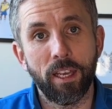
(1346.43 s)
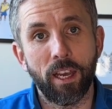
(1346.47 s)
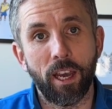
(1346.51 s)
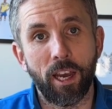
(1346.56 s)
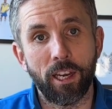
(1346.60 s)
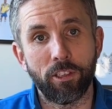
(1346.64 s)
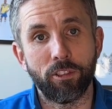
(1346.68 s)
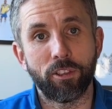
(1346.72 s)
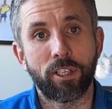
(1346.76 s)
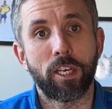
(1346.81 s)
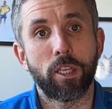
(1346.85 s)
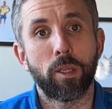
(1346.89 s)

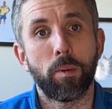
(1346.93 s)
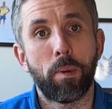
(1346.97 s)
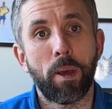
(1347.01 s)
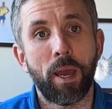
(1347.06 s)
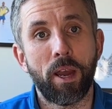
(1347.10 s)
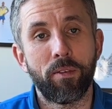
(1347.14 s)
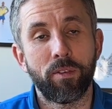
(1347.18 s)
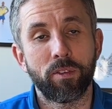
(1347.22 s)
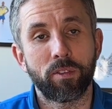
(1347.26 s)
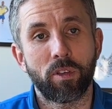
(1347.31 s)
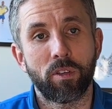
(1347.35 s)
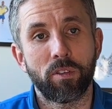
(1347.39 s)
and you'll get the
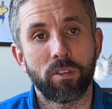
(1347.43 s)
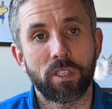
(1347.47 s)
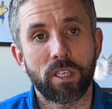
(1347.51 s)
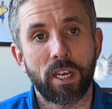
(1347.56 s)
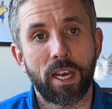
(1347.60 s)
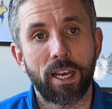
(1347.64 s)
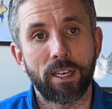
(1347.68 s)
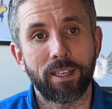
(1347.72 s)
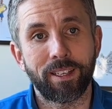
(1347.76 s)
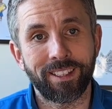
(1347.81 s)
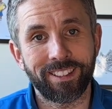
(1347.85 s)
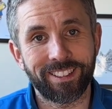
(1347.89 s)
parents on
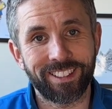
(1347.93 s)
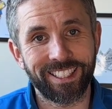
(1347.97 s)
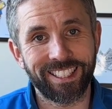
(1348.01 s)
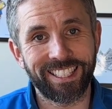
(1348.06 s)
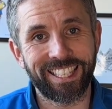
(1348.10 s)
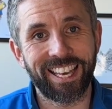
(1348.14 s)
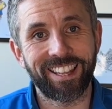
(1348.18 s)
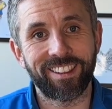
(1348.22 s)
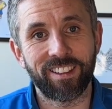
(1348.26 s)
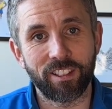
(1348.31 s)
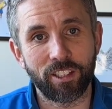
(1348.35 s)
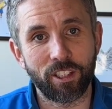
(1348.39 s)
side, and
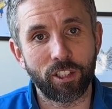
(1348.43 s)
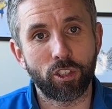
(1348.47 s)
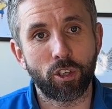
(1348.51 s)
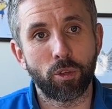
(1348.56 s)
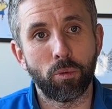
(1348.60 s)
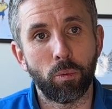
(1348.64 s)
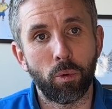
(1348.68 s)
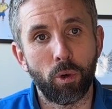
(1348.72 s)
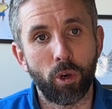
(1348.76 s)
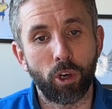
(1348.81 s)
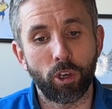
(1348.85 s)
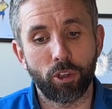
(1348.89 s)
together you
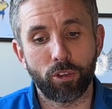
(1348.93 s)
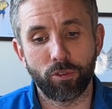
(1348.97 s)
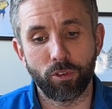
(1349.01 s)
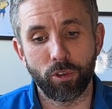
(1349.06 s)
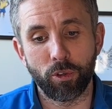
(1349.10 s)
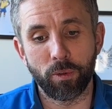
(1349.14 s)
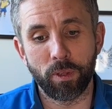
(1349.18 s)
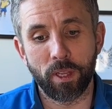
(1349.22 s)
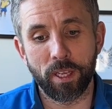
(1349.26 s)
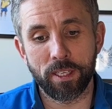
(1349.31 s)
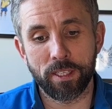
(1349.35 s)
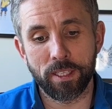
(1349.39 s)
can work
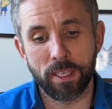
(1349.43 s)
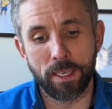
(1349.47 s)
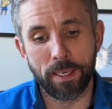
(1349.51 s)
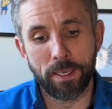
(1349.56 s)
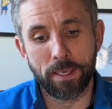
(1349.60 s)
through this.